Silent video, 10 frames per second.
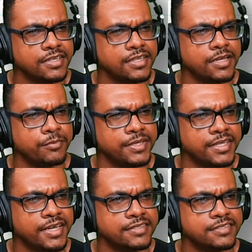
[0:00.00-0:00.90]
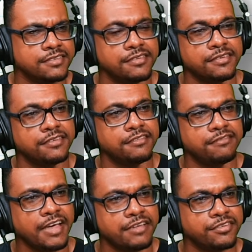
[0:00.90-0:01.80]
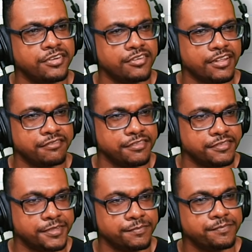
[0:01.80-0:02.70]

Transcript: and we get 550.